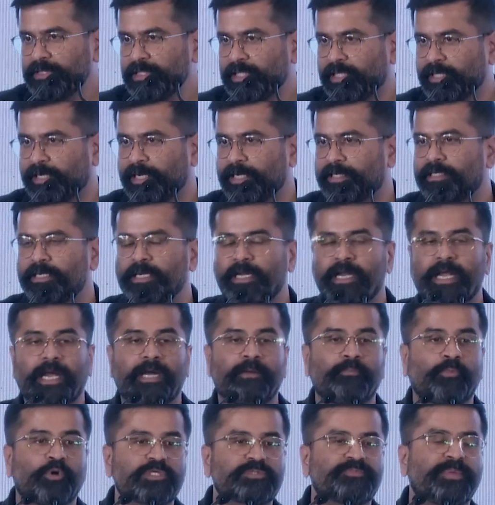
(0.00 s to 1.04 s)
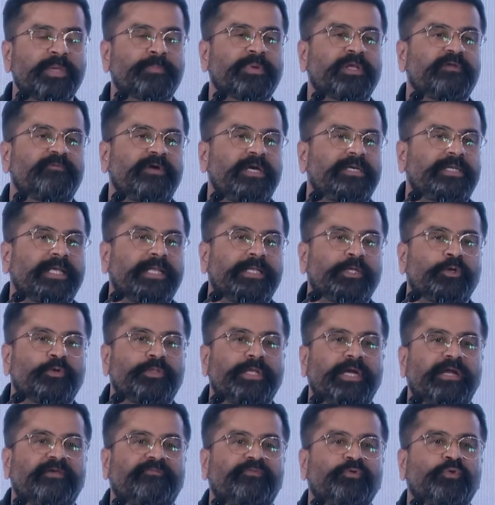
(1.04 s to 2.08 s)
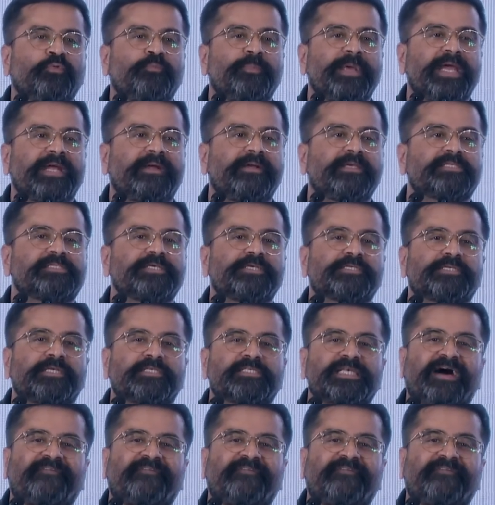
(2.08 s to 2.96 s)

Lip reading: Correct? And most people will tell you that if you make decisions